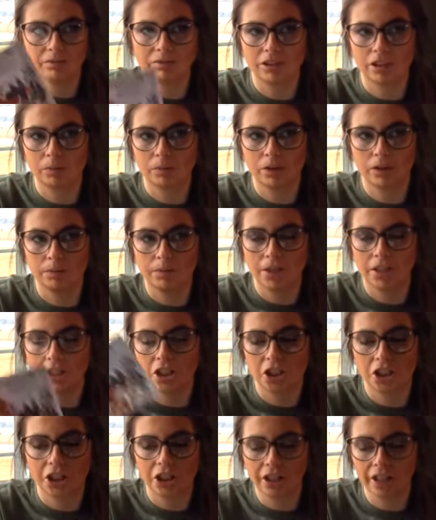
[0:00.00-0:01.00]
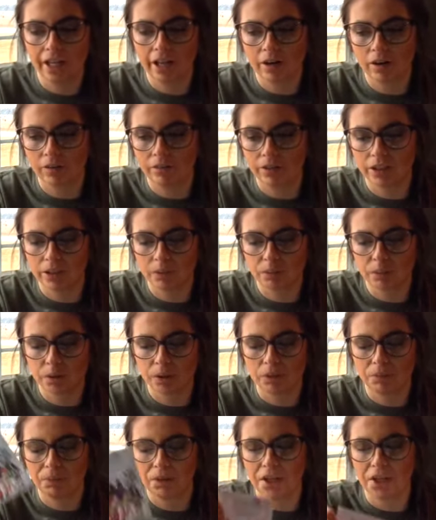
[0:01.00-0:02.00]
If it's supposed to be a chili or if it's
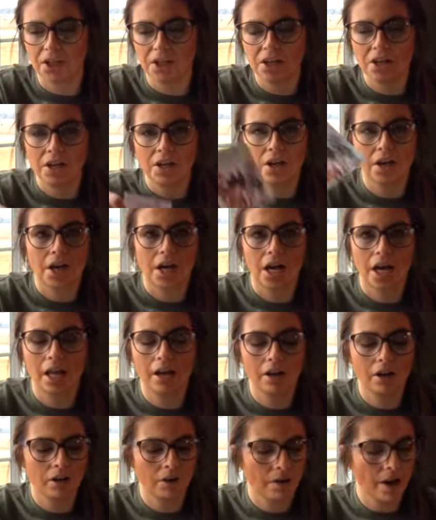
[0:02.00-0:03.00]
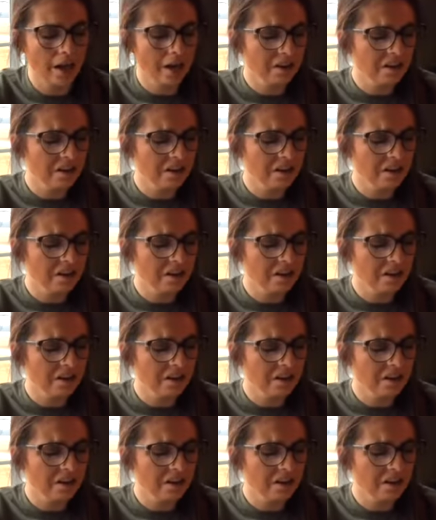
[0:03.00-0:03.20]
supposed to be, I don't know.